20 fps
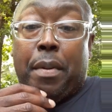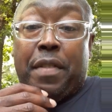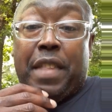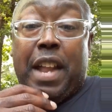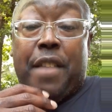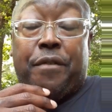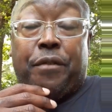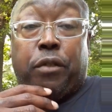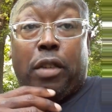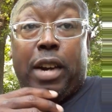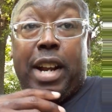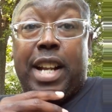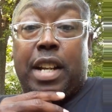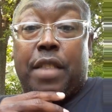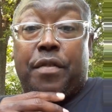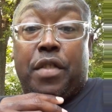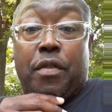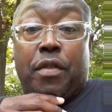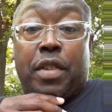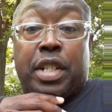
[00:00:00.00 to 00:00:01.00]
That friend
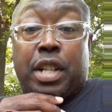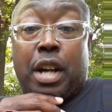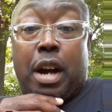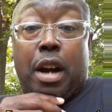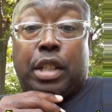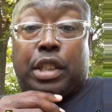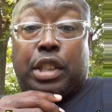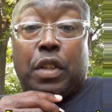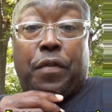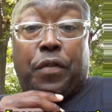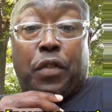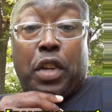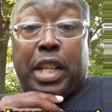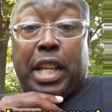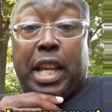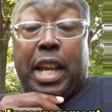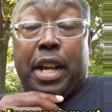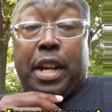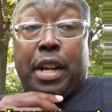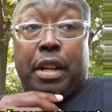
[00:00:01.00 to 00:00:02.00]
you've been talked to for
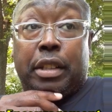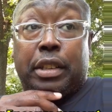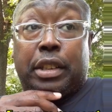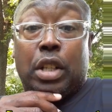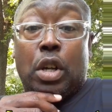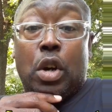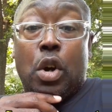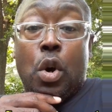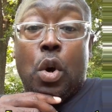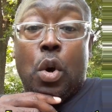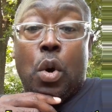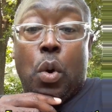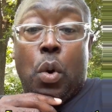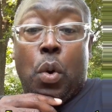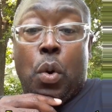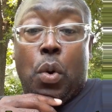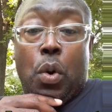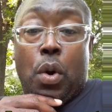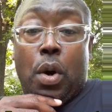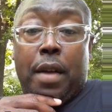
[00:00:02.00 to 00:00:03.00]
years,
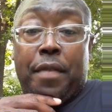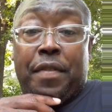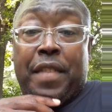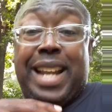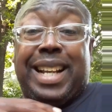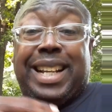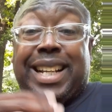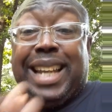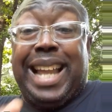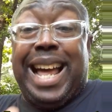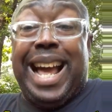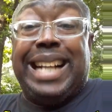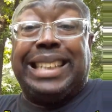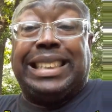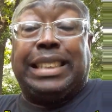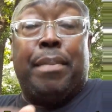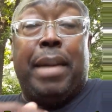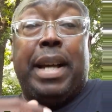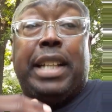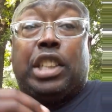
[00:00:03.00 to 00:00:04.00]
or that
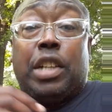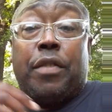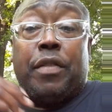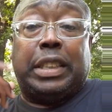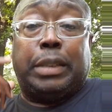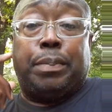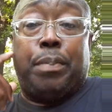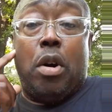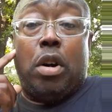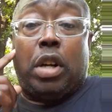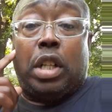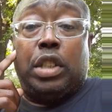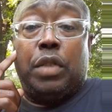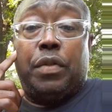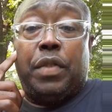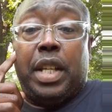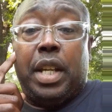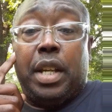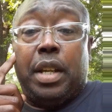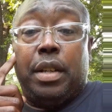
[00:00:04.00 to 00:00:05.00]
classmate you've spoken to
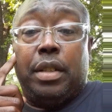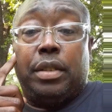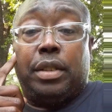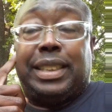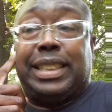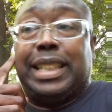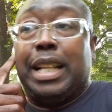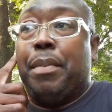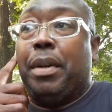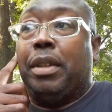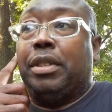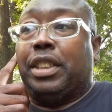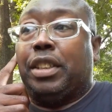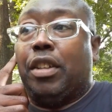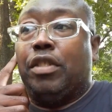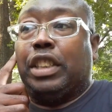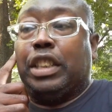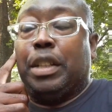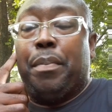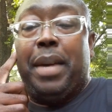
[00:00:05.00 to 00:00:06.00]
for years. You see them on
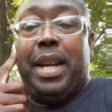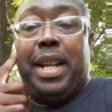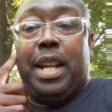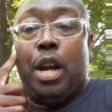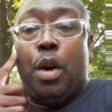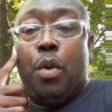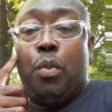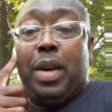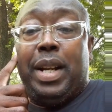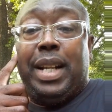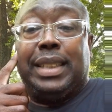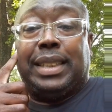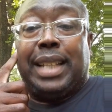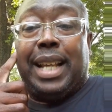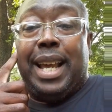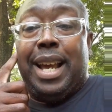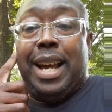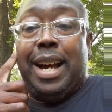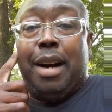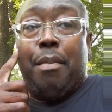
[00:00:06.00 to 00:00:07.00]
social media. What does
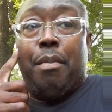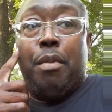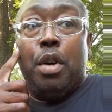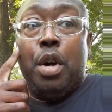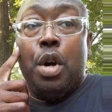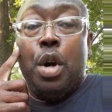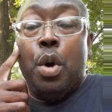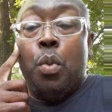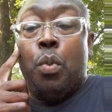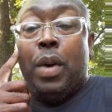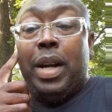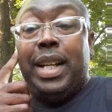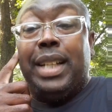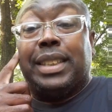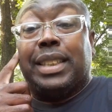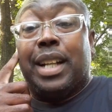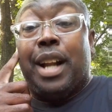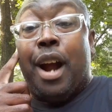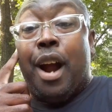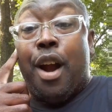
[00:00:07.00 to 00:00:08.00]
it help? What
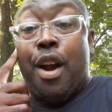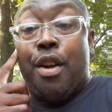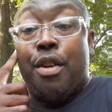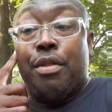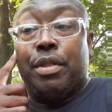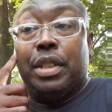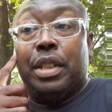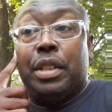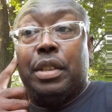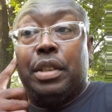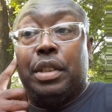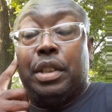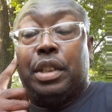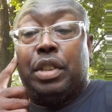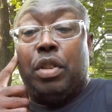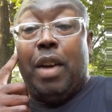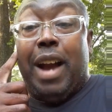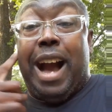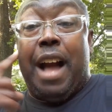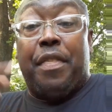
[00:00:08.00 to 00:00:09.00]
does it hurt
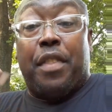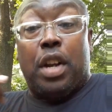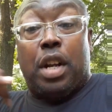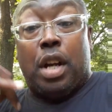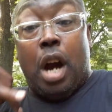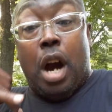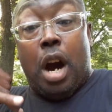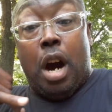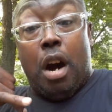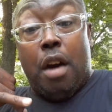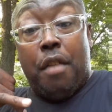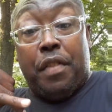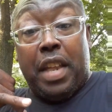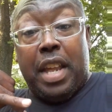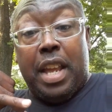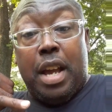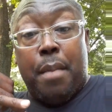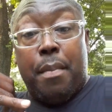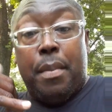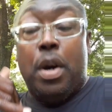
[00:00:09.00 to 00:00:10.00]
to either call
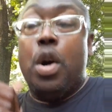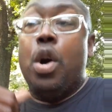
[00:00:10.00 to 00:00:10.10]
them